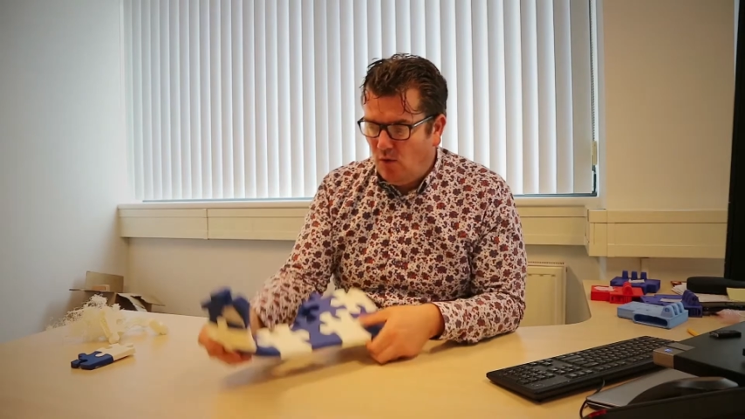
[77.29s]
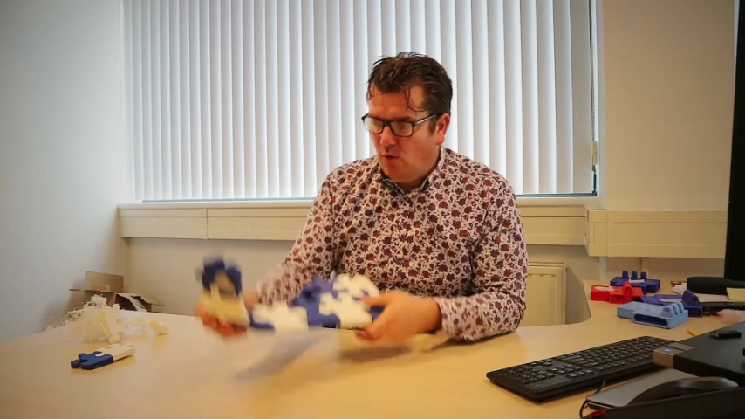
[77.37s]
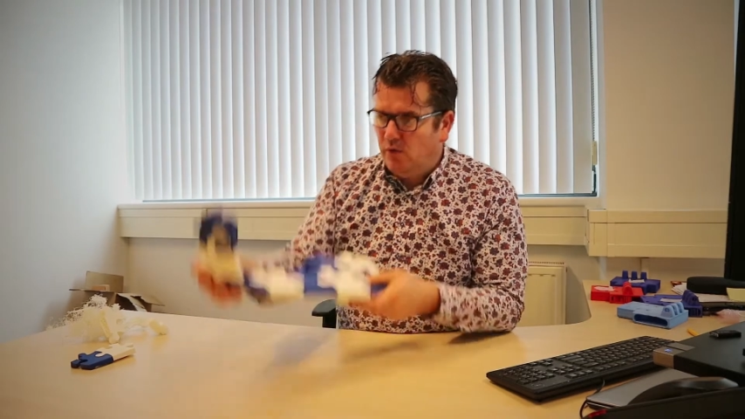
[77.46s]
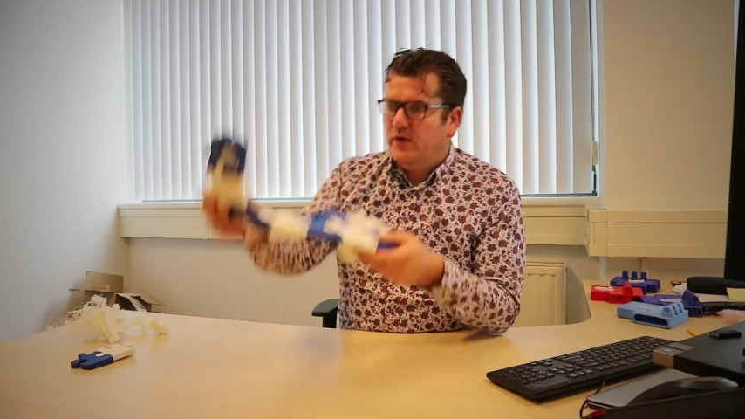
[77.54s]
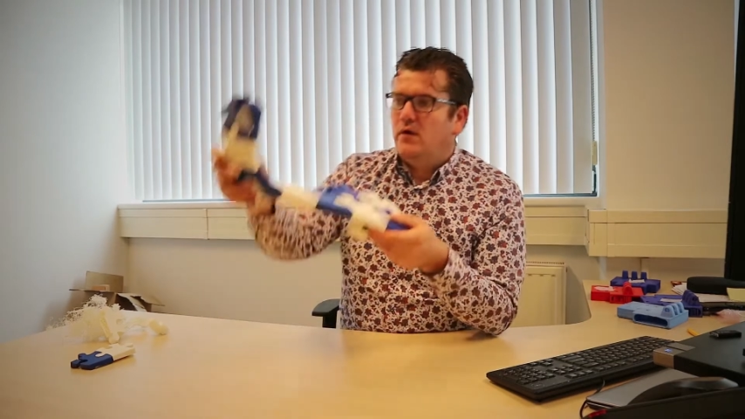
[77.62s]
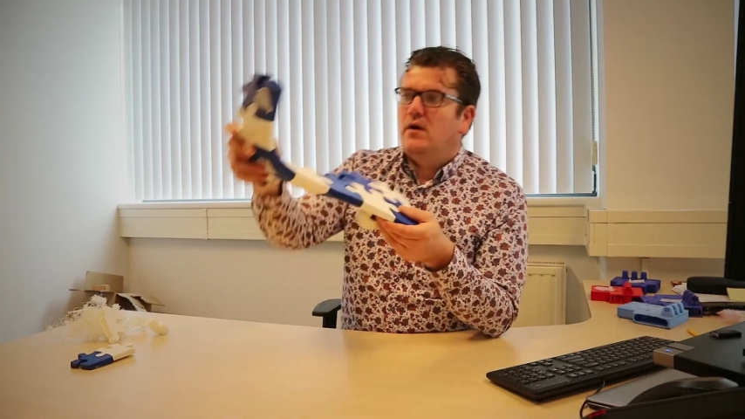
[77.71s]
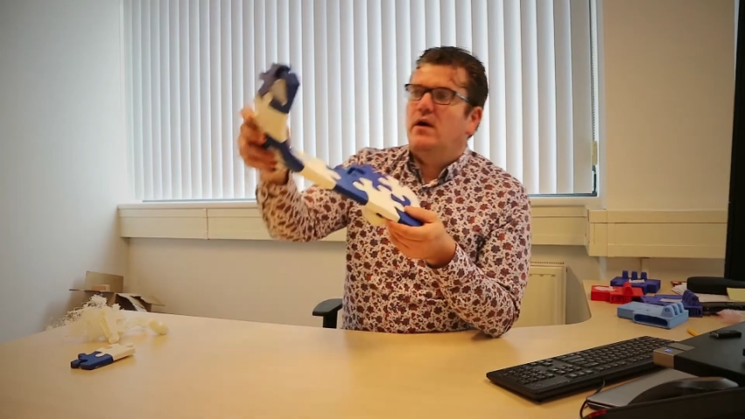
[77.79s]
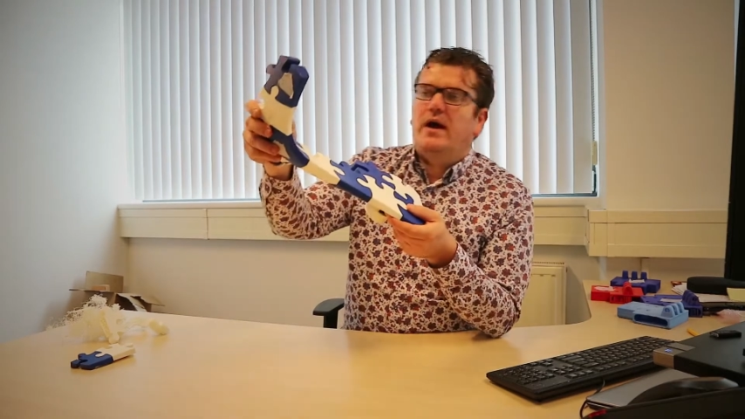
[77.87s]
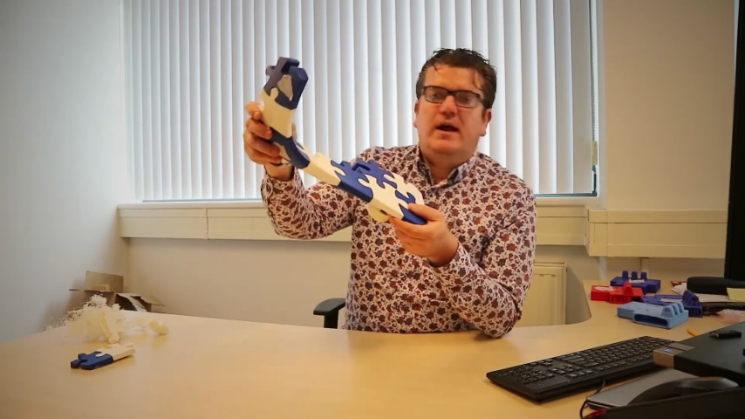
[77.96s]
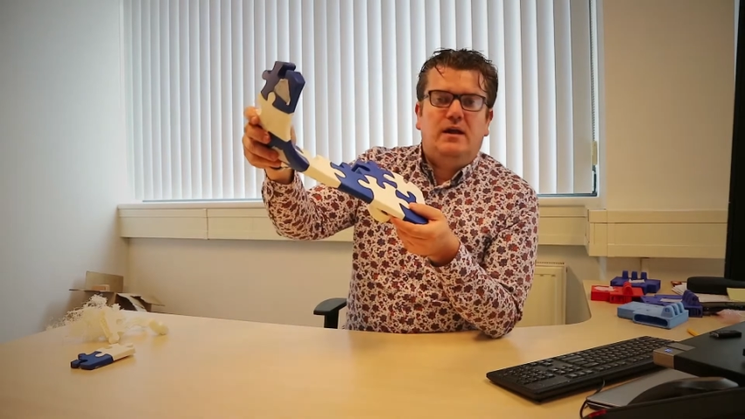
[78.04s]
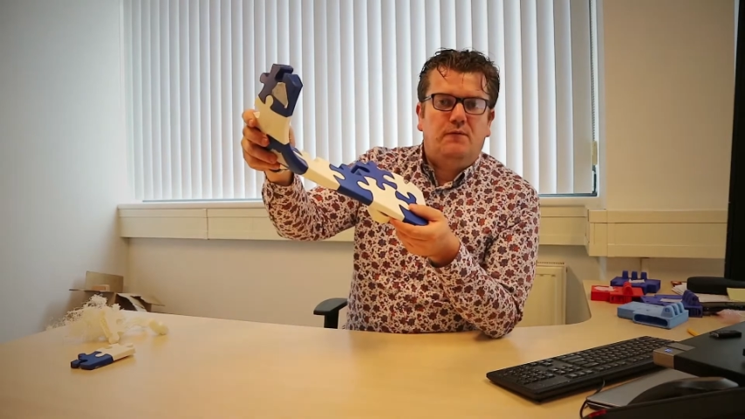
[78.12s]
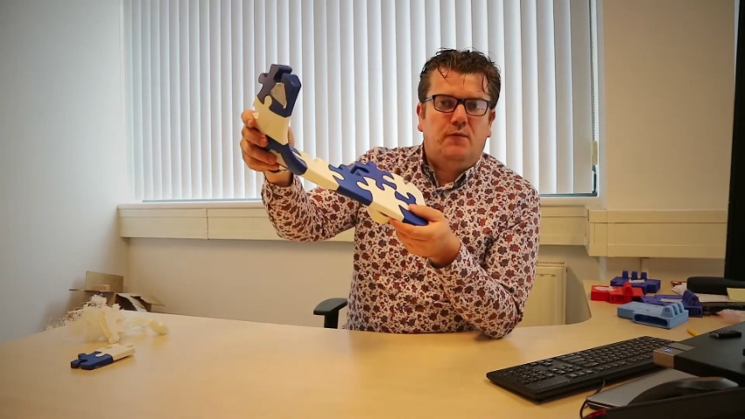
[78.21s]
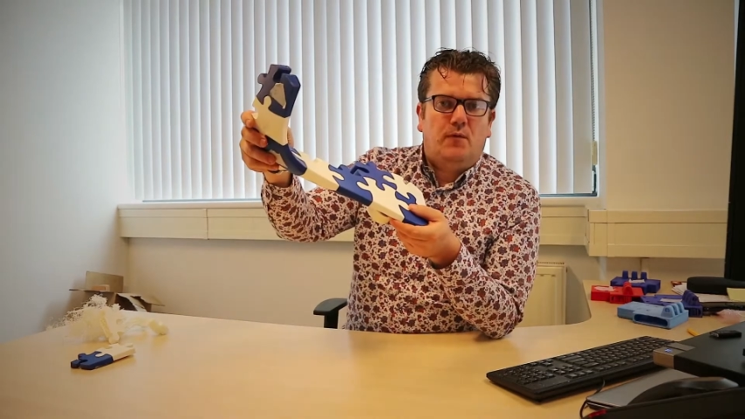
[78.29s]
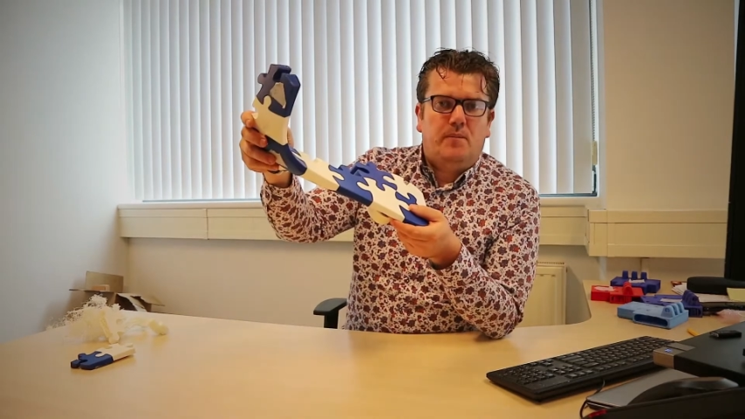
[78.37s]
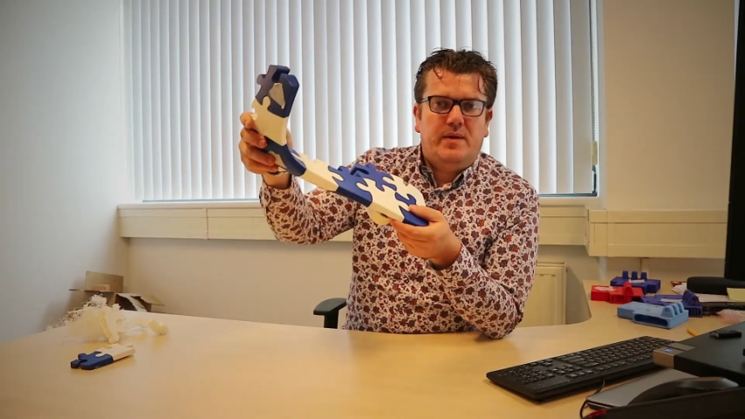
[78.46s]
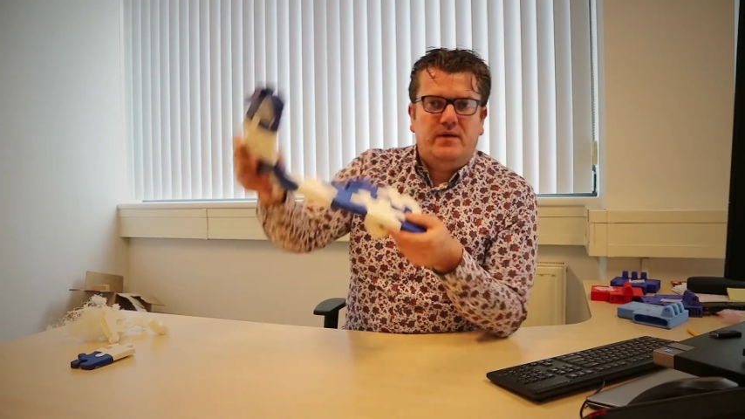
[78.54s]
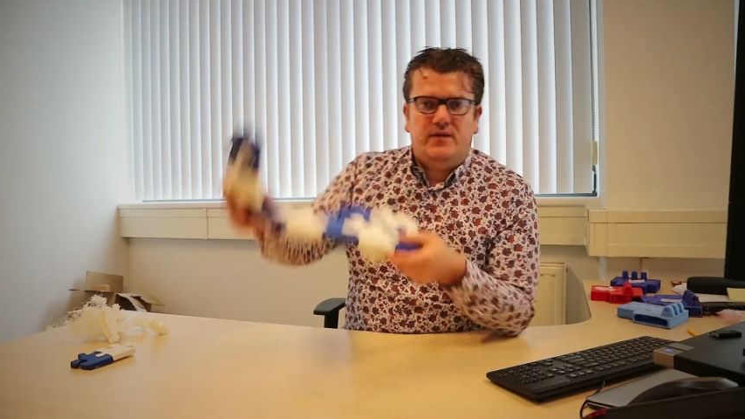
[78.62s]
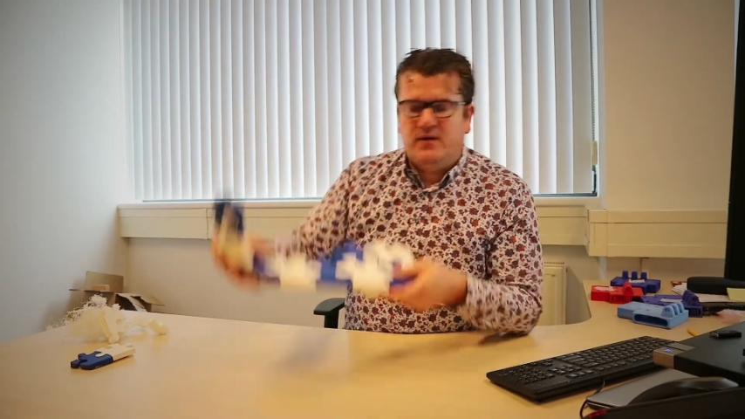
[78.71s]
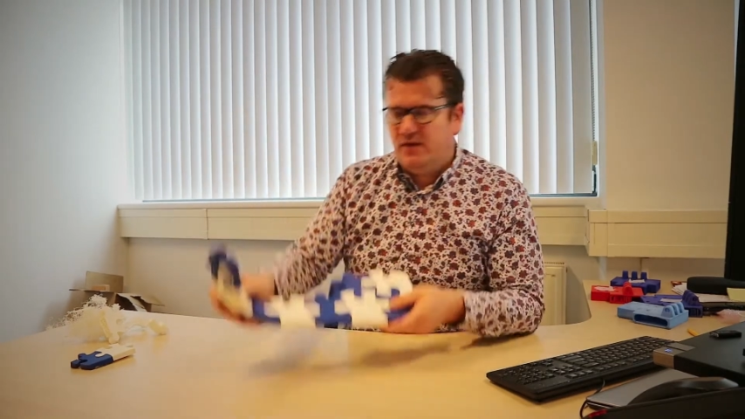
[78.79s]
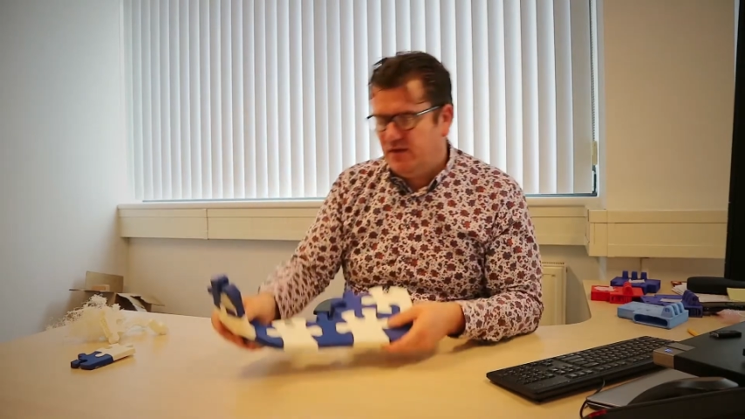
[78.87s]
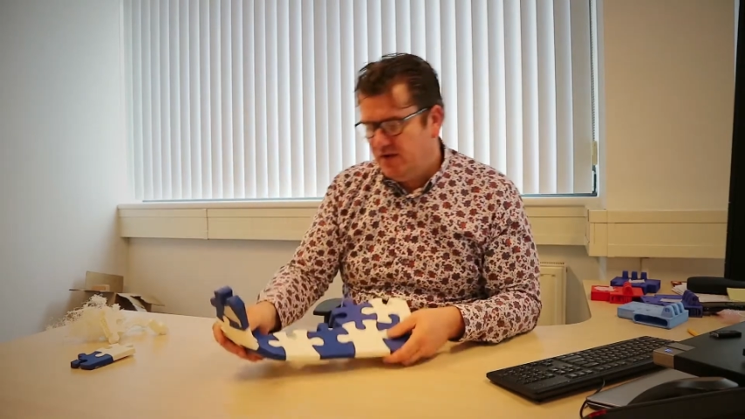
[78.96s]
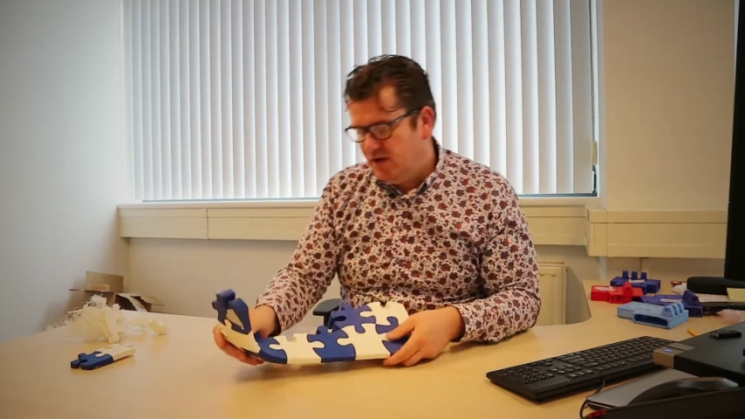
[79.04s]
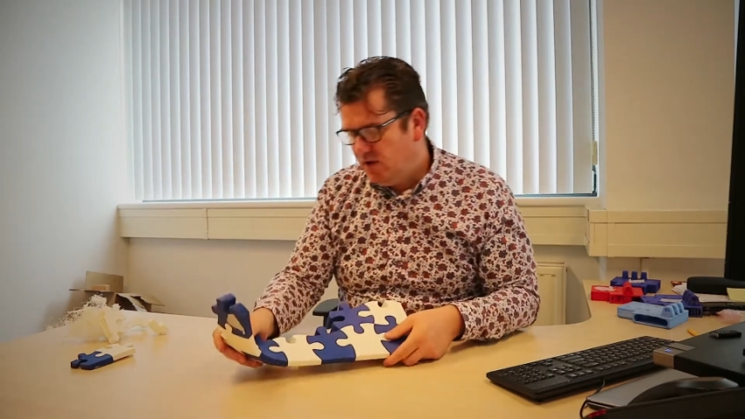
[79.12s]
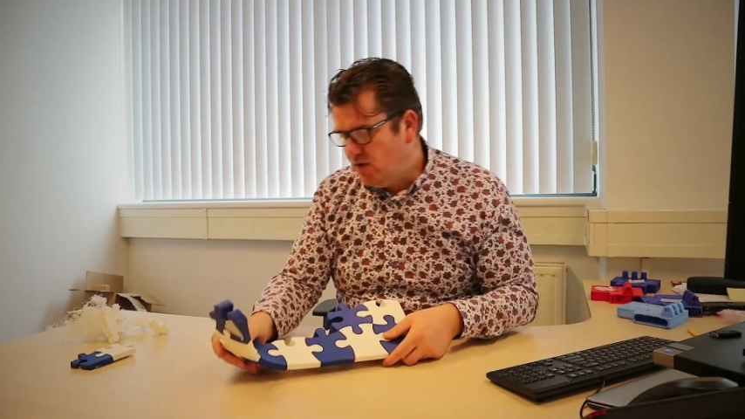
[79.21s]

all the 84 pieces,